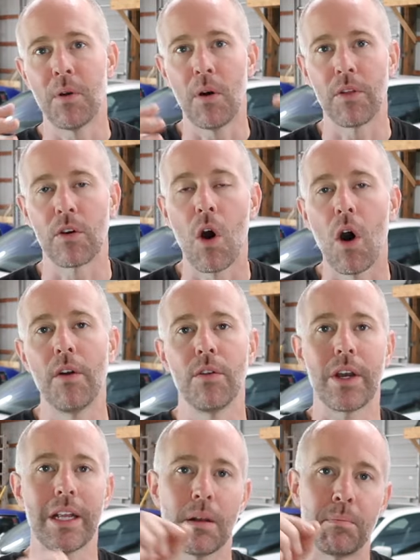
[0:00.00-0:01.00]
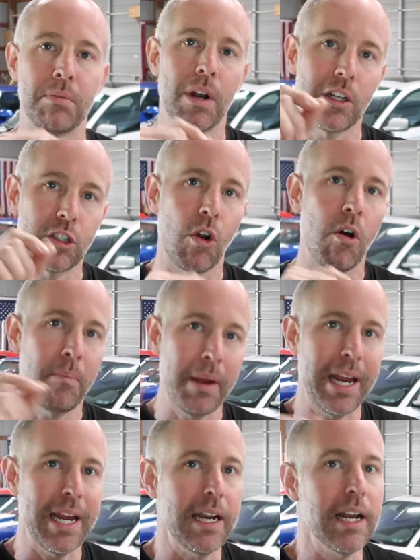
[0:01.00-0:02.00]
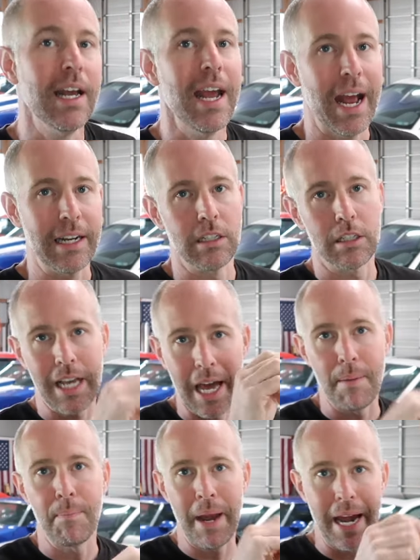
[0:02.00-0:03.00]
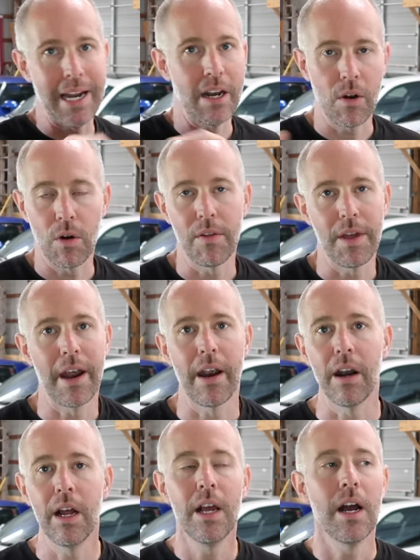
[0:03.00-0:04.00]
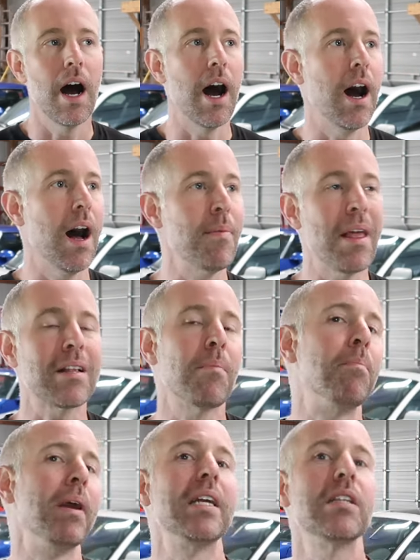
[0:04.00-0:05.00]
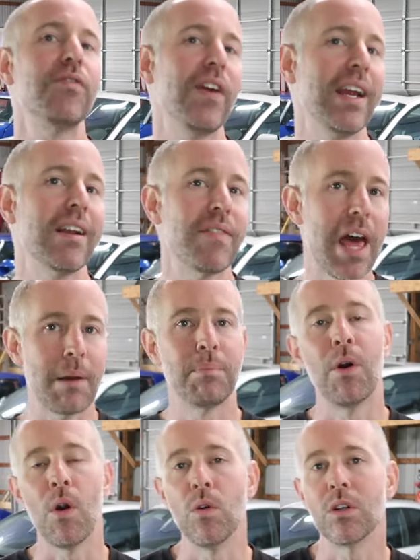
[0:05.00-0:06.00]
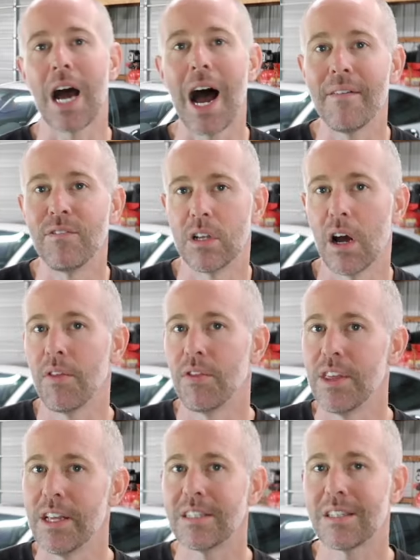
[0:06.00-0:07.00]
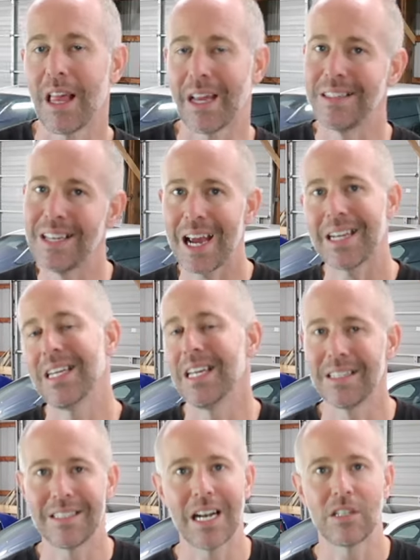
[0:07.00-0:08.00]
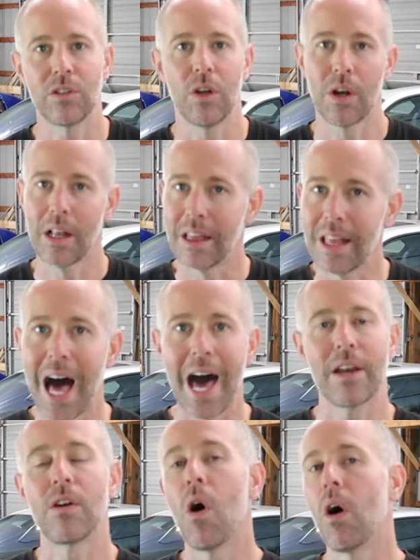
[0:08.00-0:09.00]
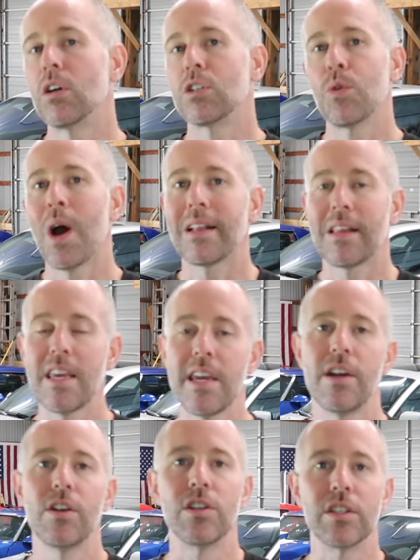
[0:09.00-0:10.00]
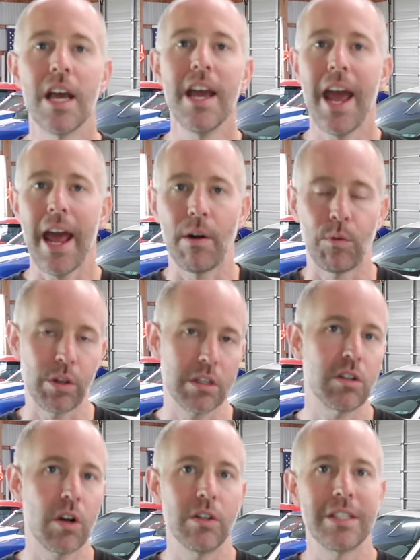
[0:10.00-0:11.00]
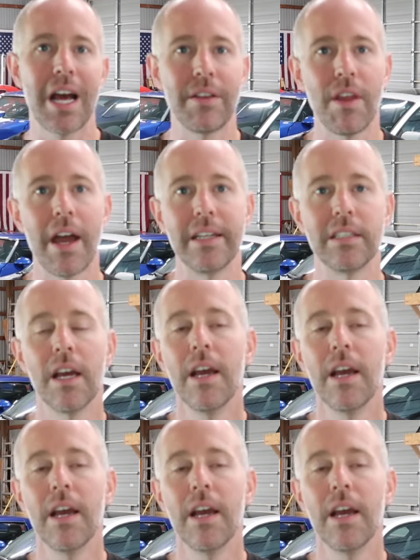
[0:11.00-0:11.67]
on the car, they'll get the brush on paint and just kind of paint it on there. I'm not the biggest fan of that approach. I've done this like technique essentially on a lot of cars throughout the years, and it really turns out nice.